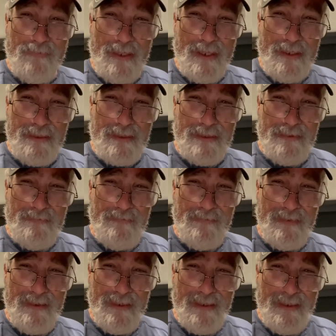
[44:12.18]
flies.
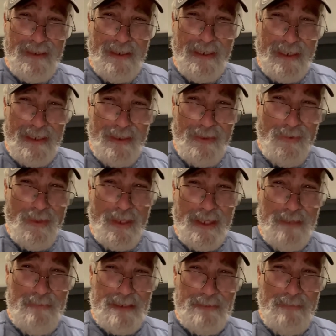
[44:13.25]
And I don't like
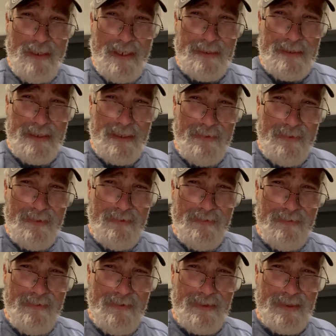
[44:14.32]
them as pets either.
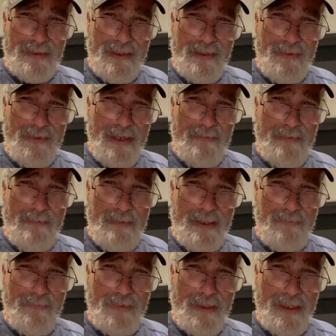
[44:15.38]
So I don't have a
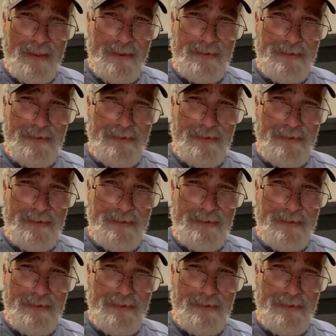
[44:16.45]
pet fly.